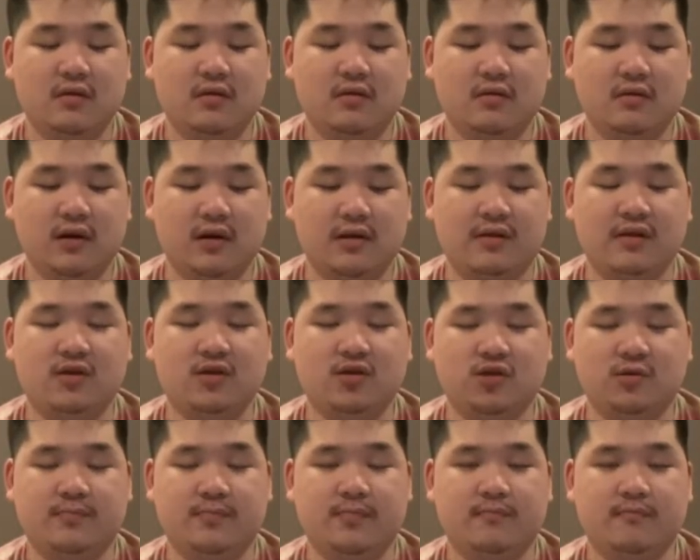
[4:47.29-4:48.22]
So I think you
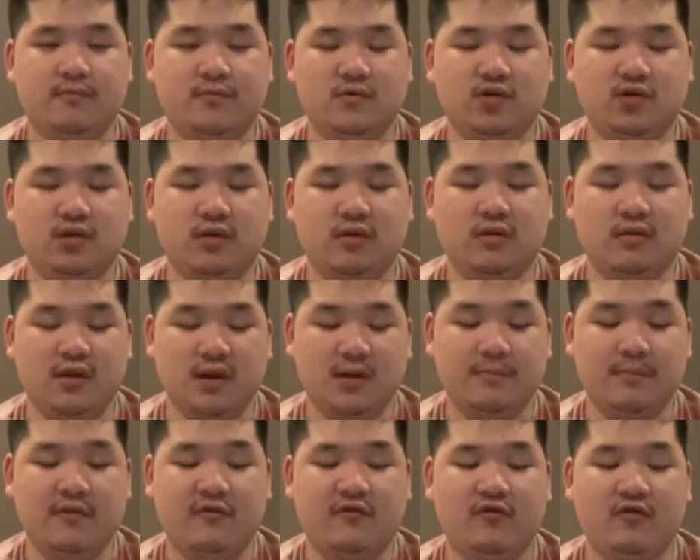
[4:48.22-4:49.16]
should
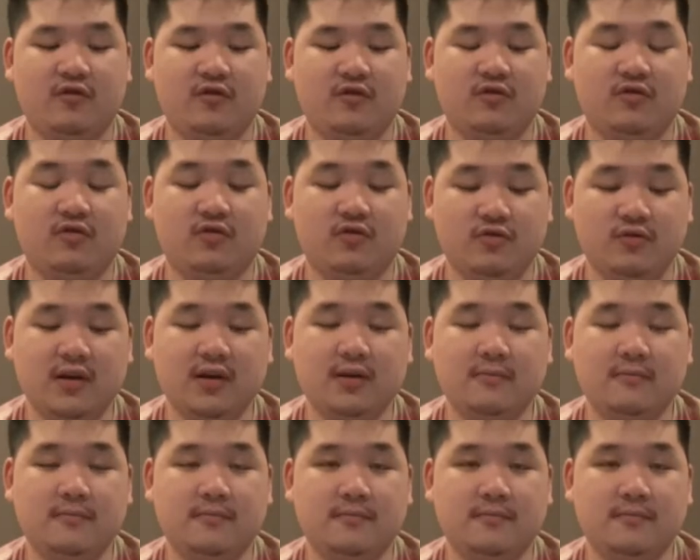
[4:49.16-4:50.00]
think before you do it.